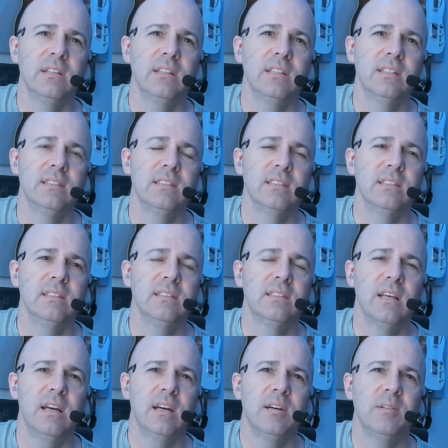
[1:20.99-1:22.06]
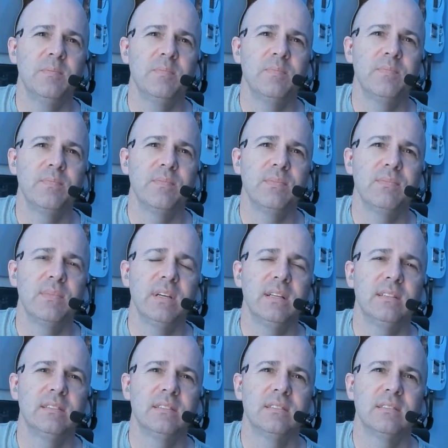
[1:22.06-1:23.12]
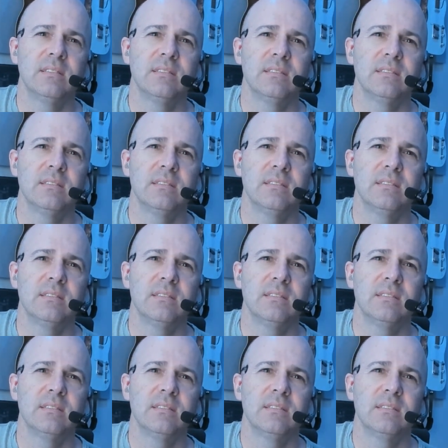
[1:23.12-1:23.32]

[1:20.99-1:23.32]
This is it's